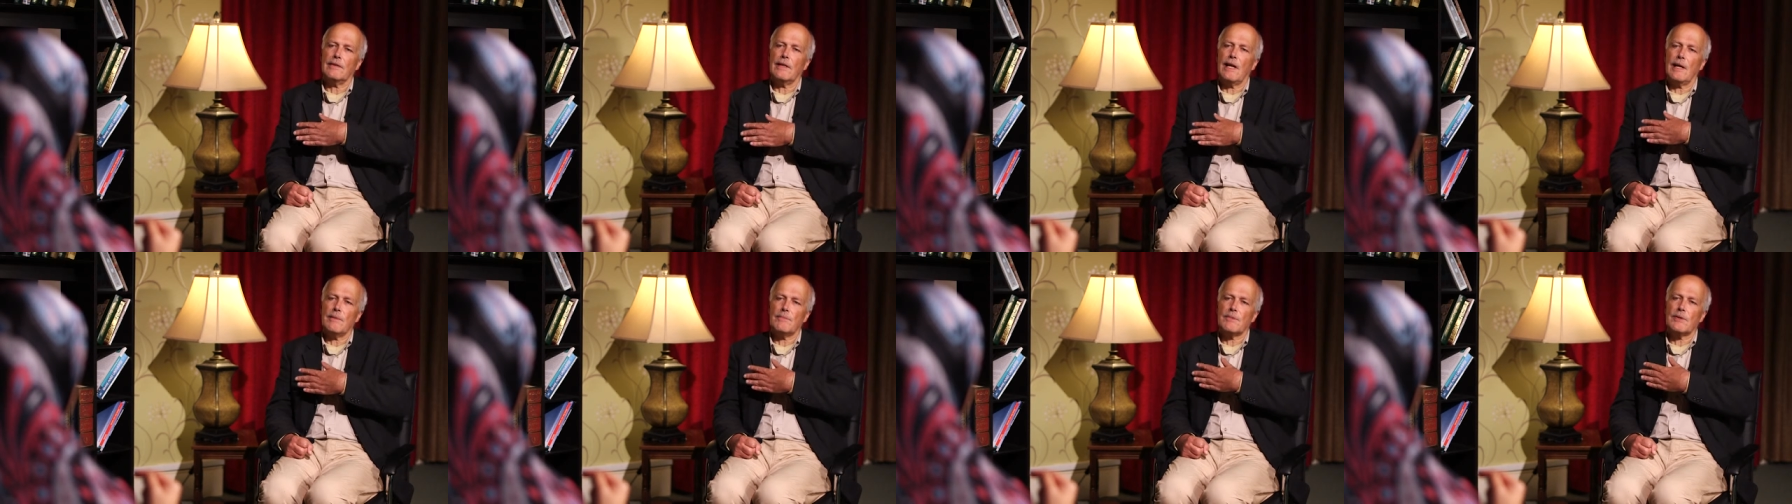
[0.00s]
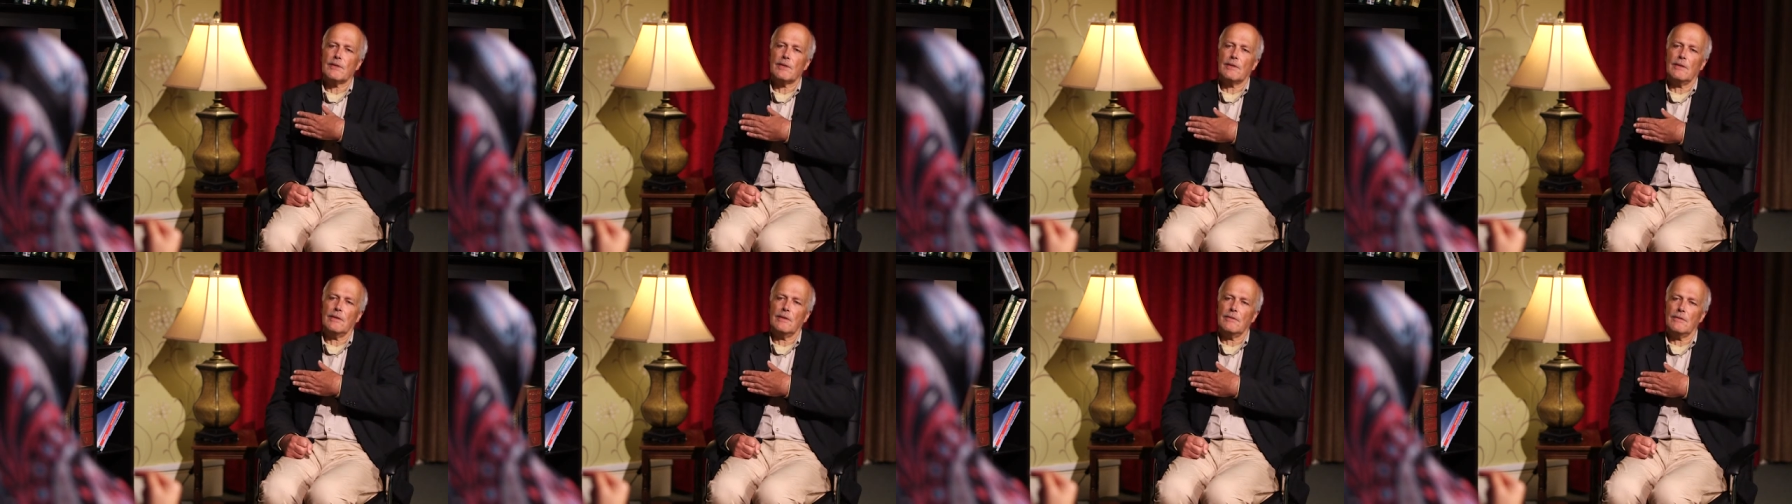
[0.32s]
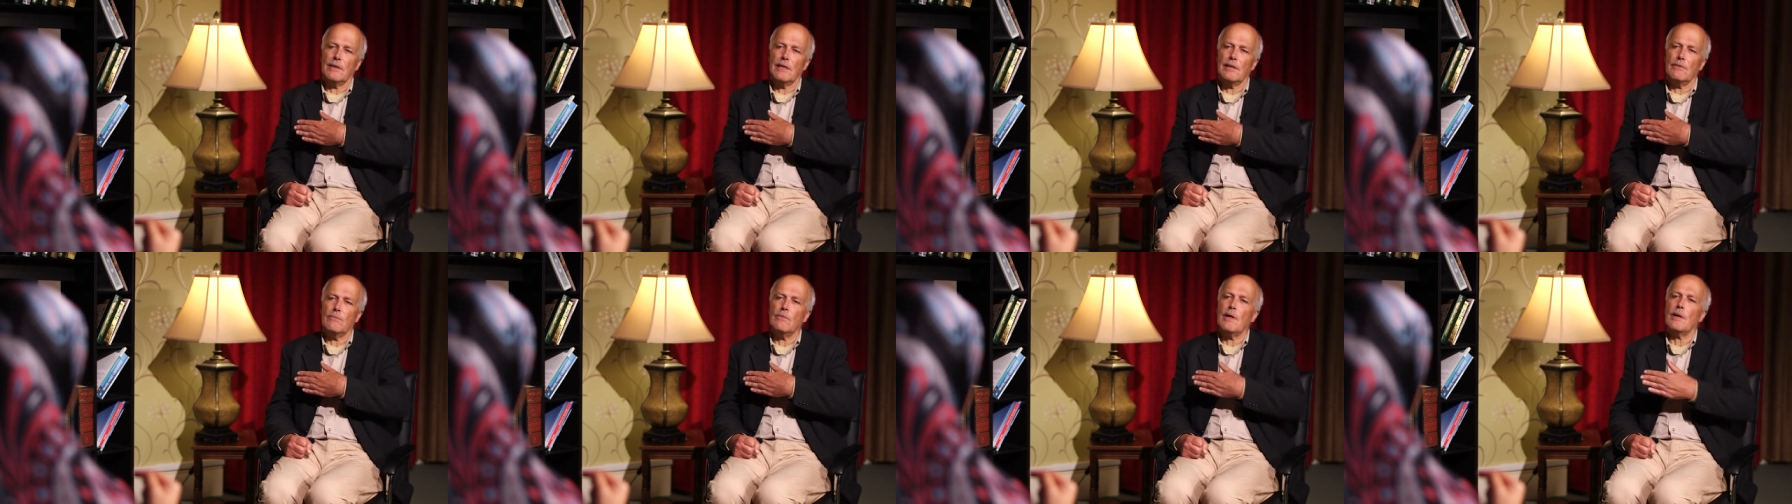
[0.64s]

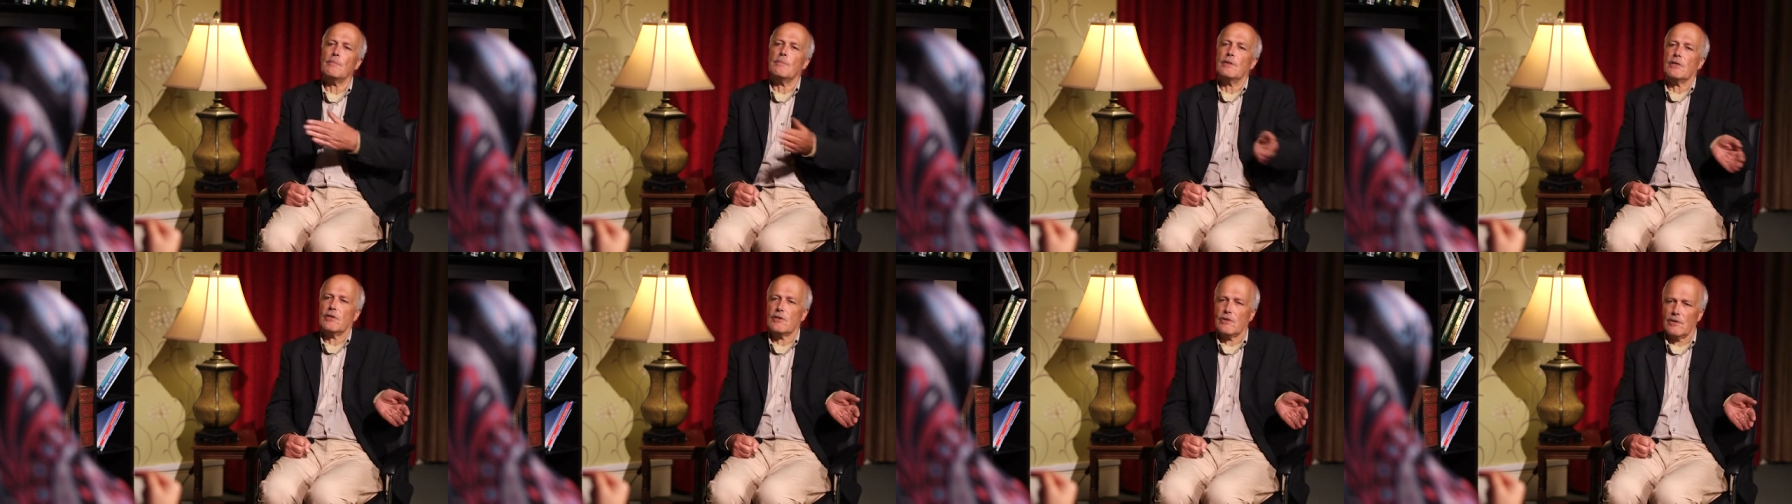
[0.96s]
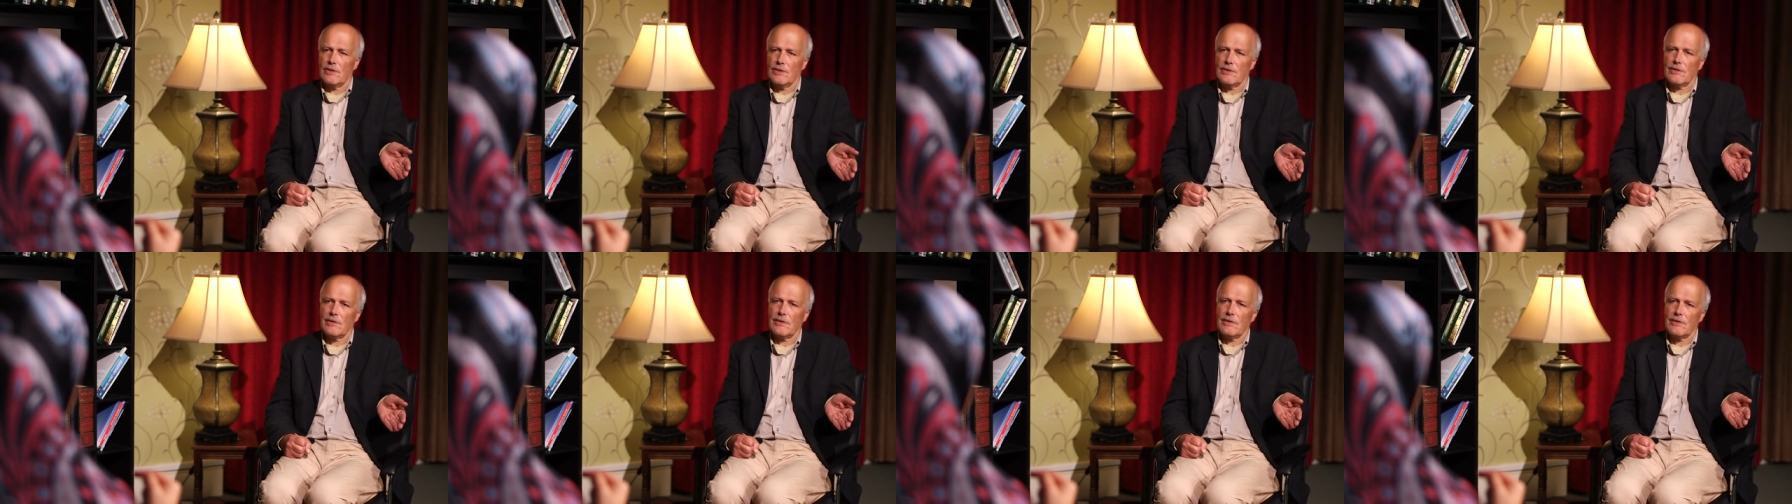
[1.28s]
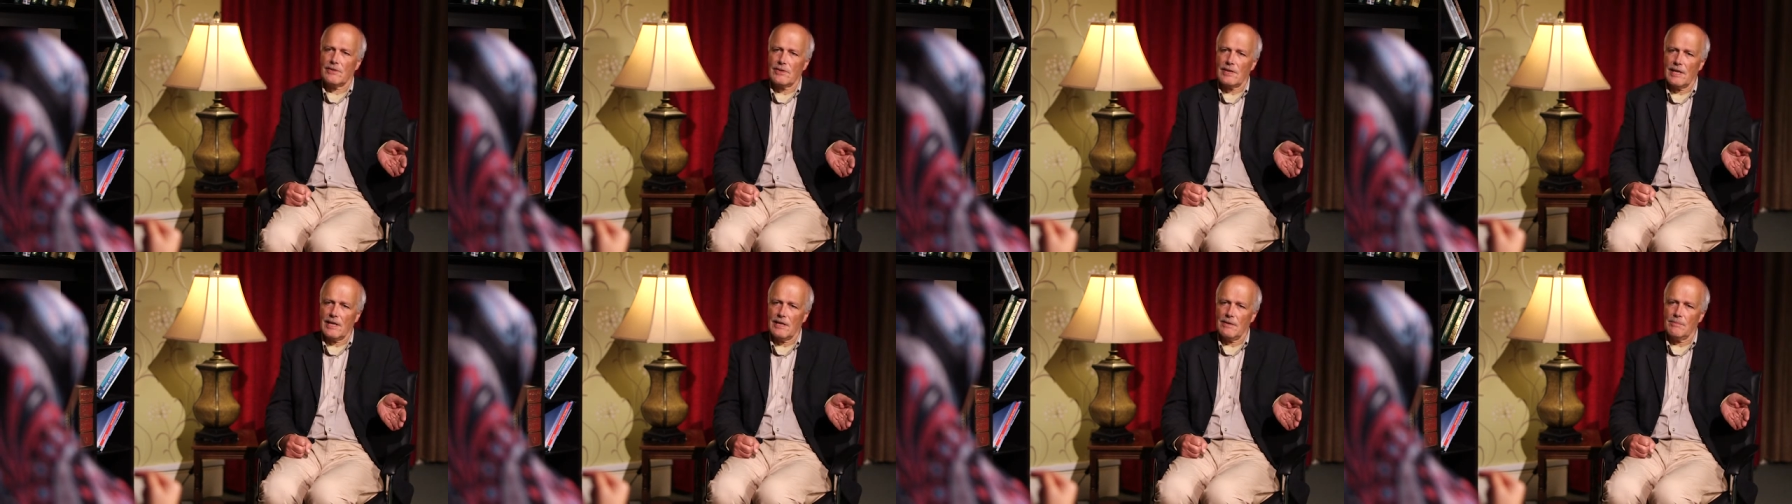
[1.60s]
absolutely rubbishes the
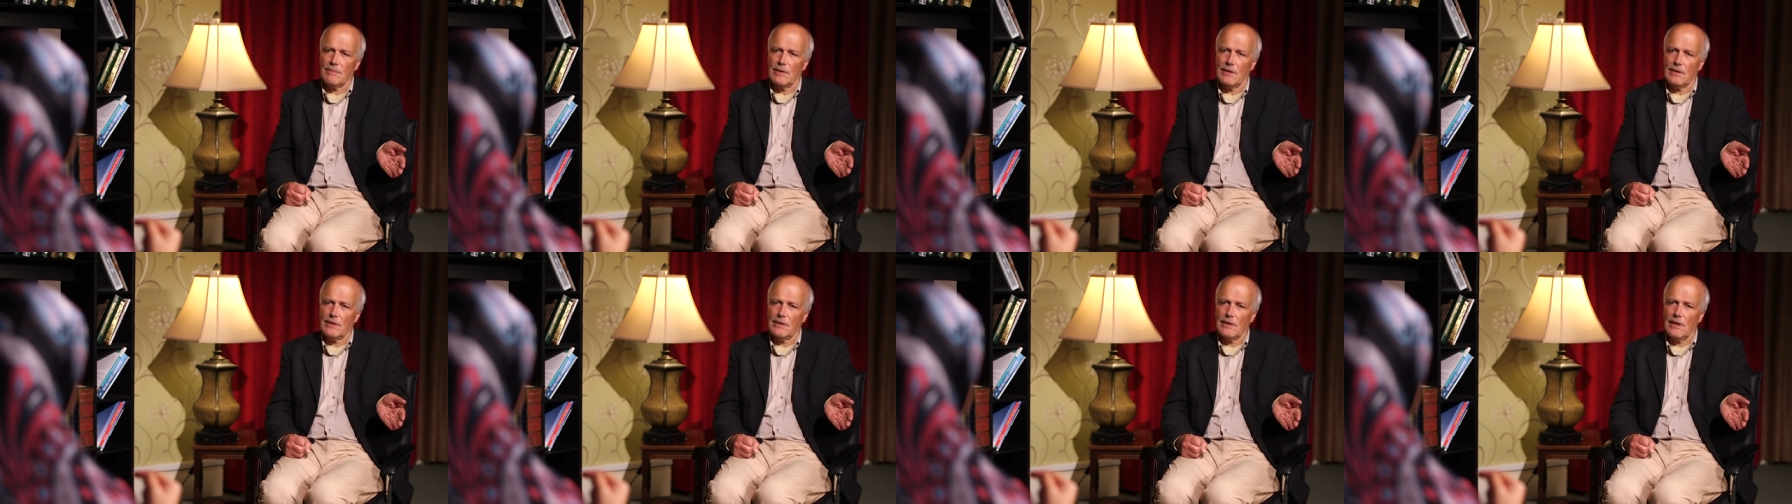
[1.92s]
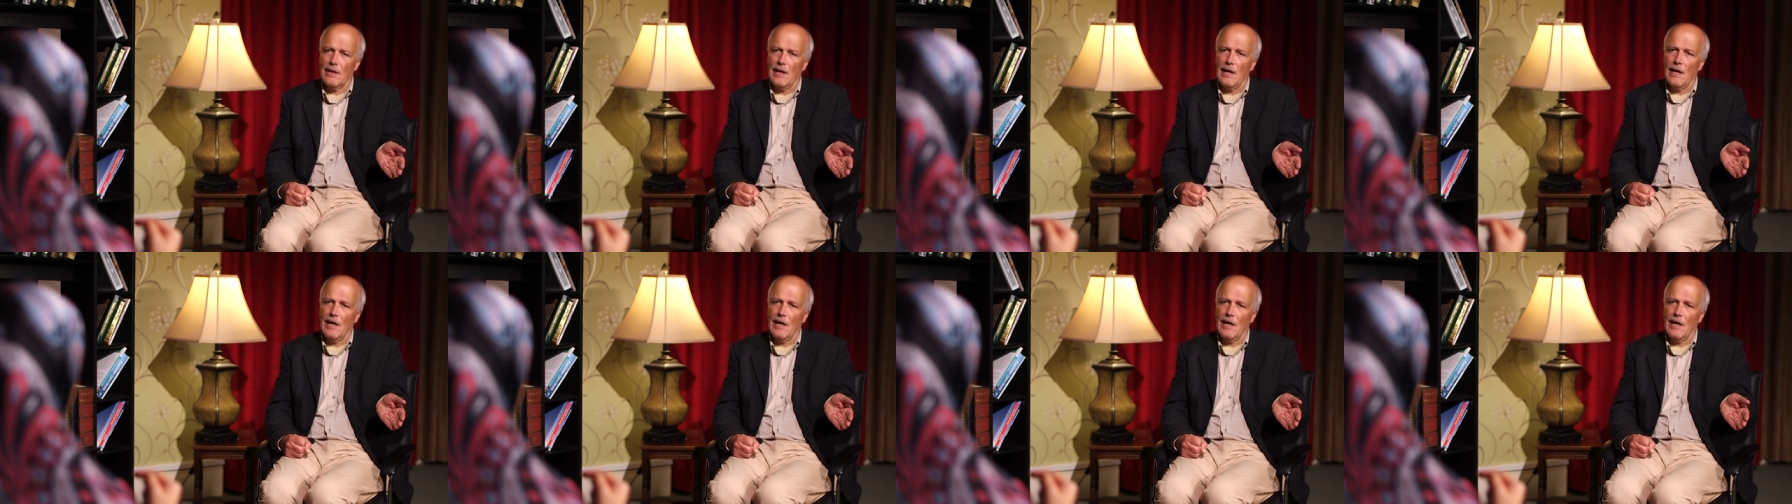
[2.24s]
statement.